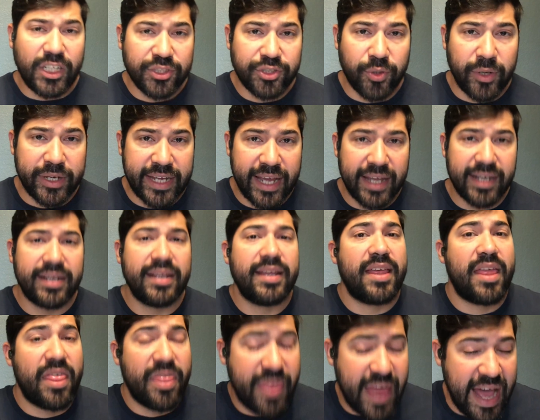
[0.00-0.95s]
So
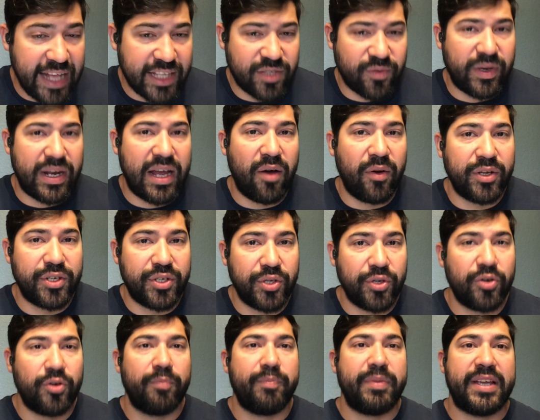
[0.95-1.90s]
again, that's what I would
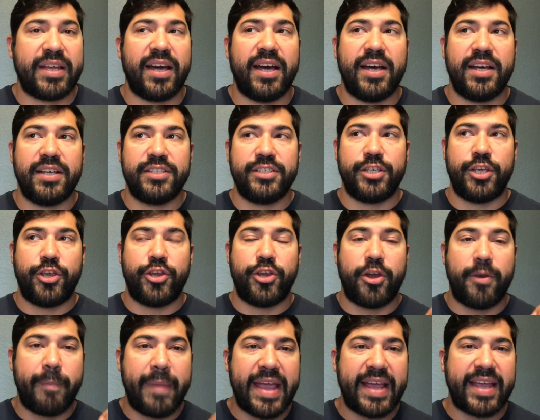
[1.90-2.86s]
do, because
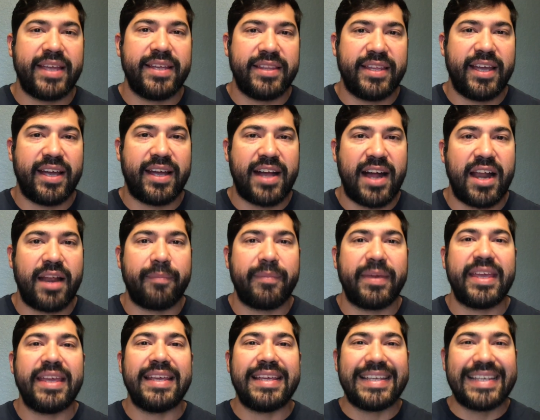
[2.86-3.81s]
you're making the
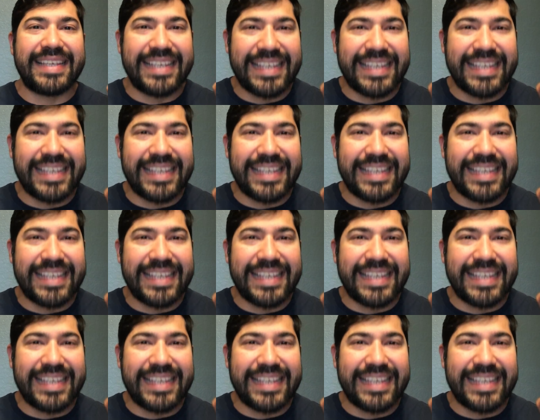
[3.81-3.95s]
economy